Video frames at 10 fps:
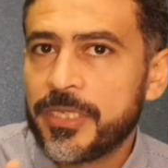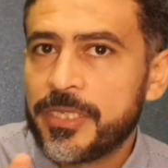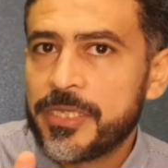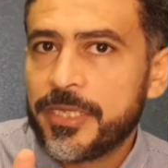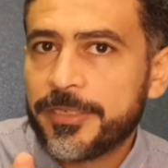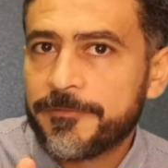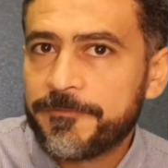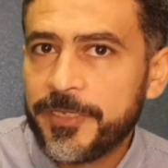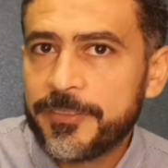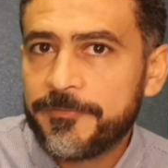In
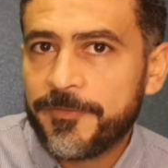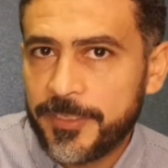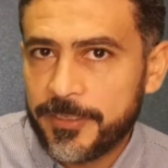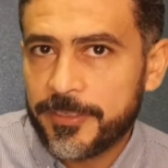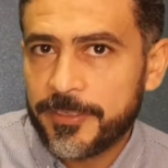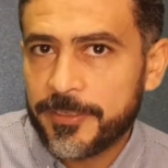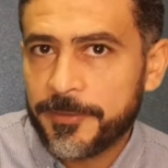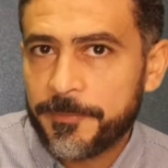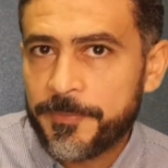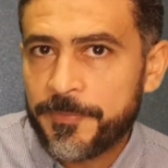effective thinking,
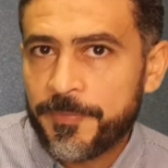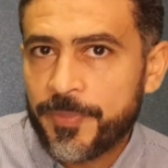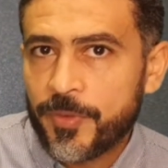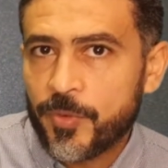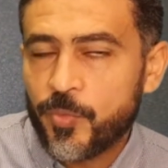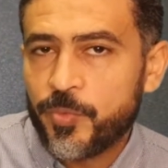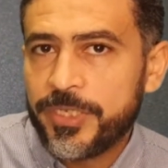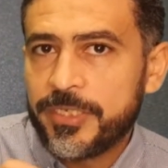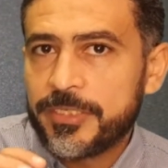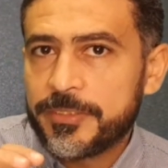
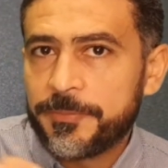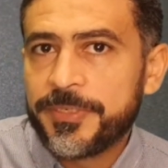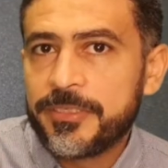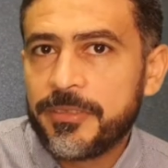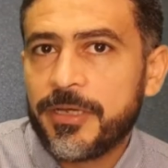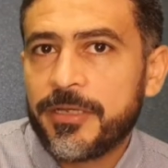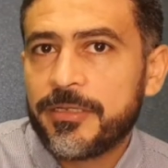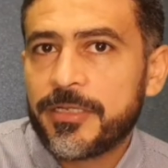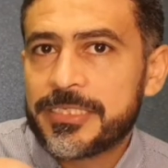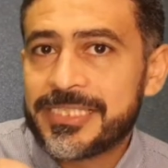we depend
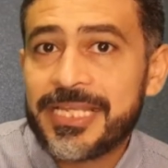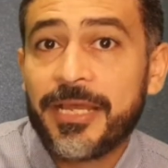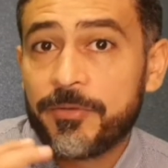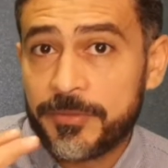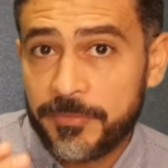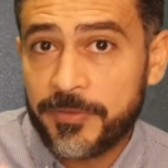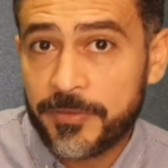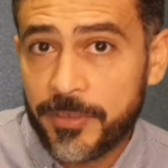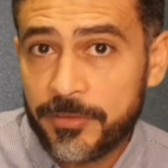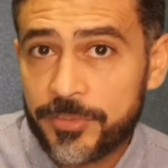on sound
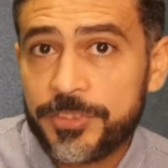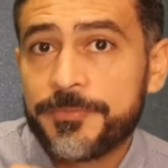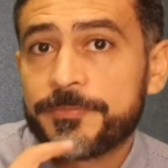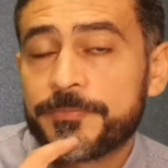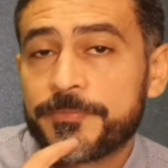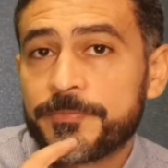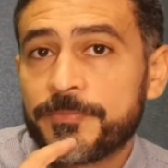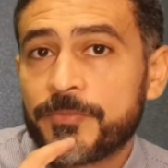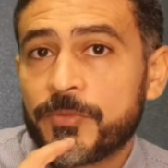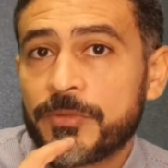methodology,
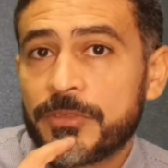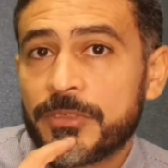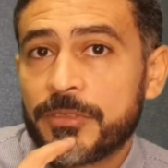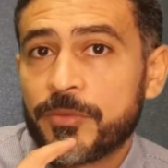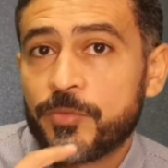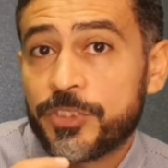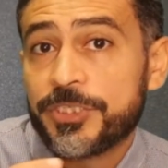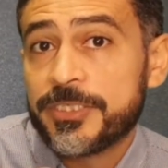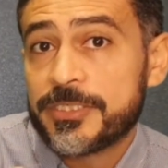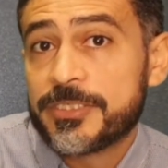which
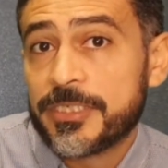is